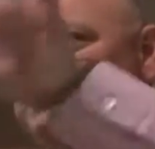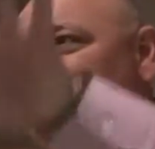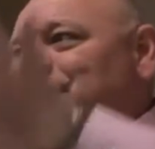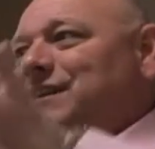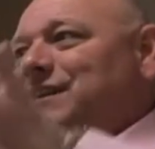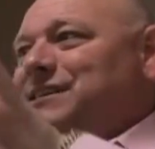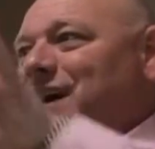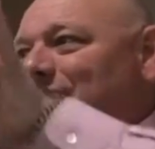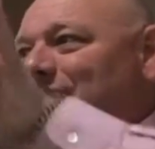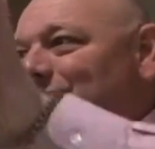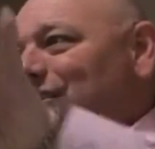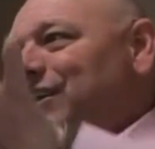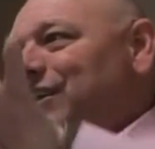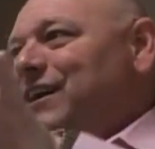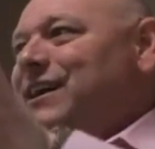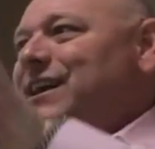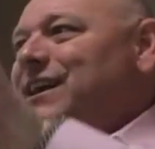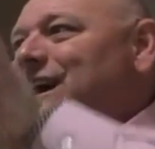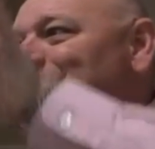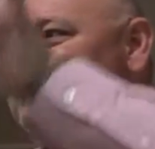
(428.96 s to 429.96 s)
we see that title
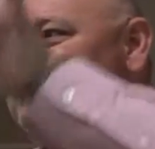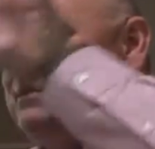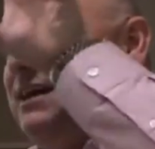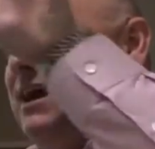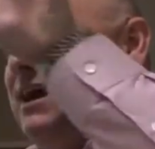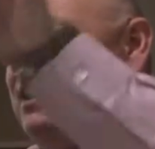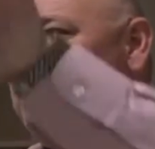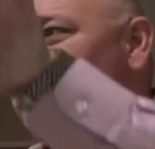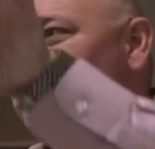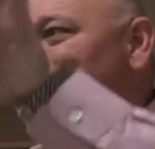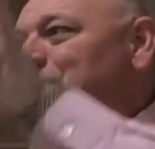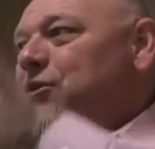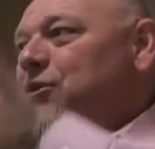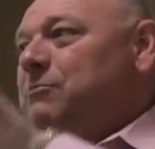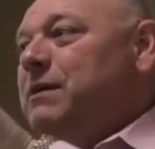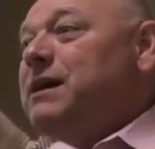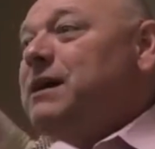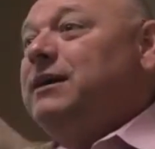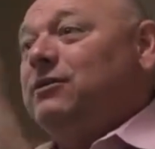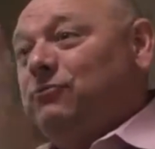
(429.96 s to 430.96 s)
again I am the Alpha and
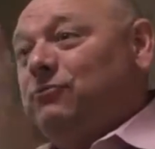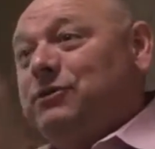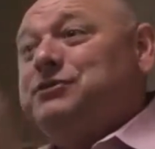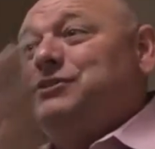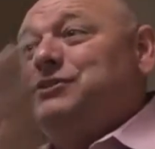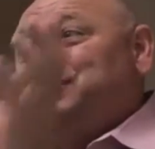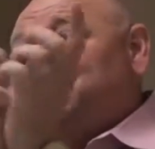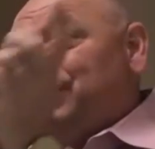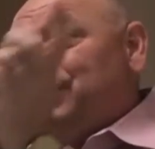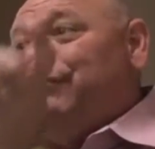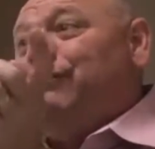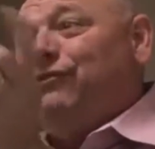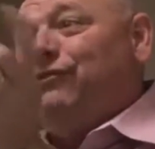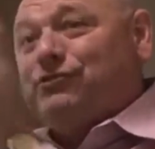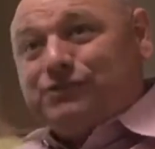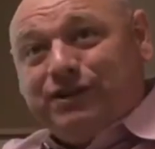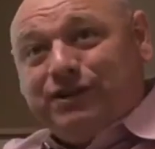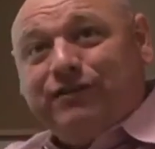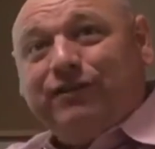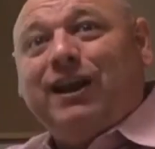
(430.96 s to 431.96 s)
the Omega, which is the
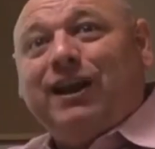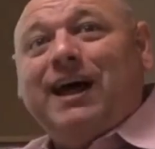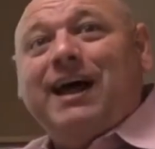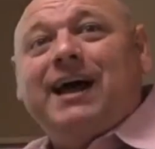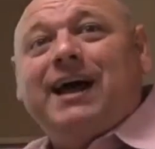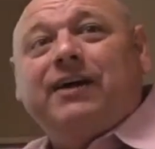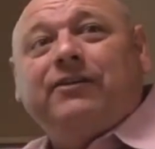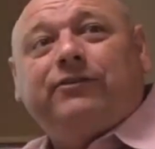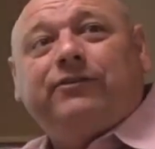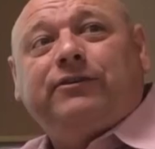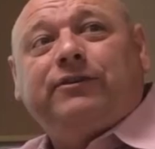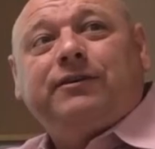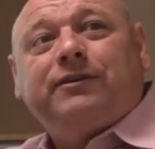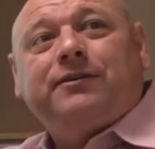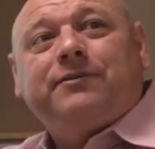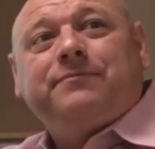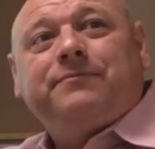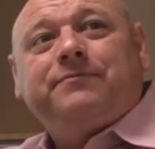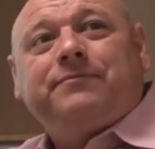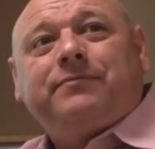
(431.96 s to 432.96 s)
first and the last.
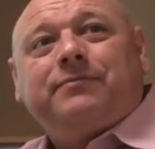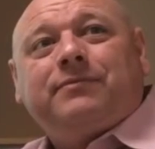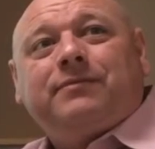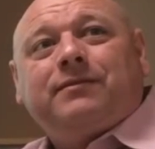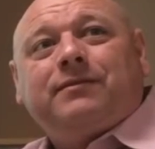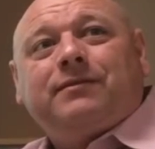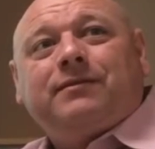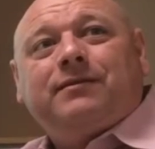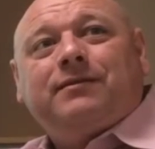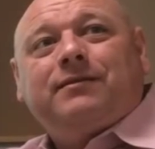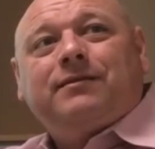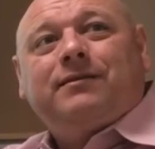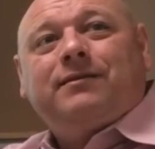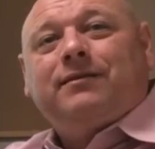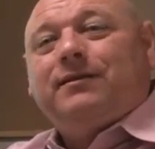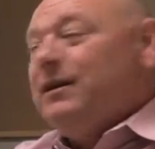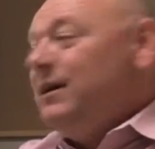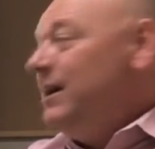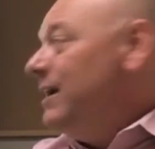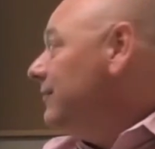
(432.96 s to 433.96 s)

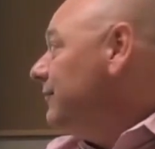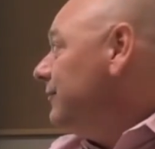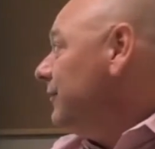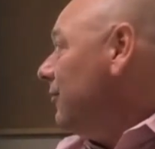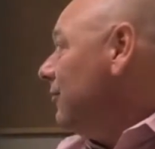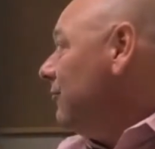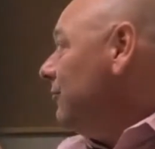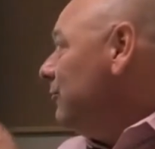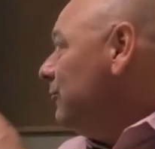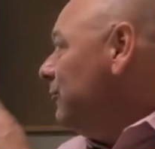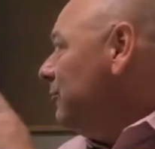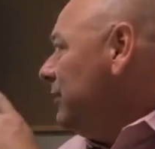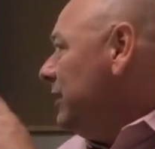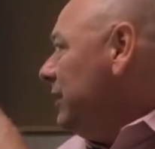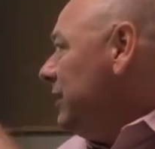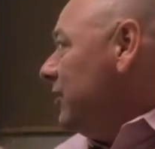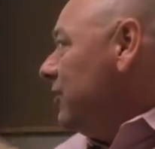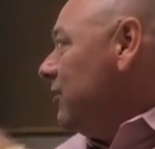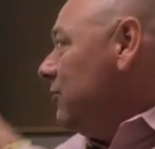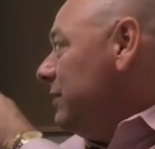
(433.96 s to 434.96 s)
And so
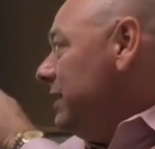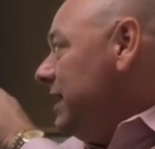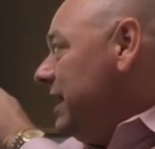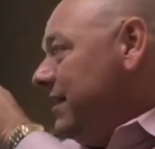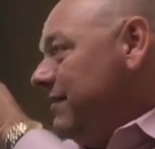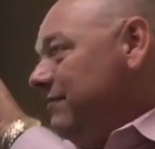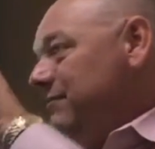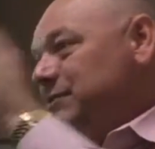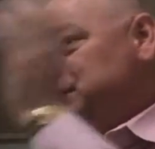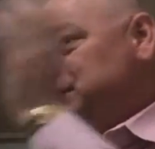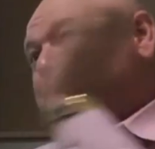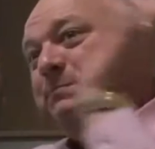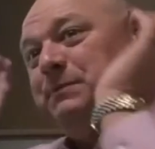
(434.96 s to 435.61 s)
here we have